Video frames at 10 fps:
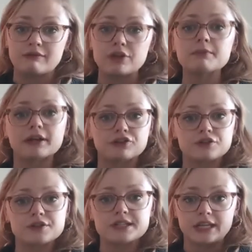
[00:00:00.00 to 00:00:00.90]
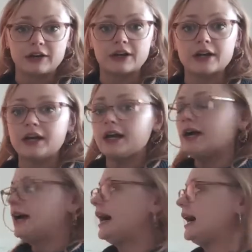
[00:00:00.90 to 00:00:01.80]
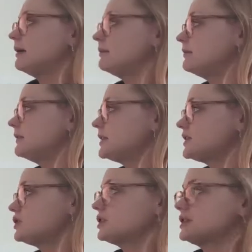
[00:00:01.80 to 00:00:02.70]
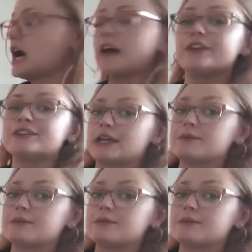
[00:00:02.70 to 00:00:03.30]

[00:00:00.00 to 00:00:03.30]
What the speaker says: revenue measures here. This is just other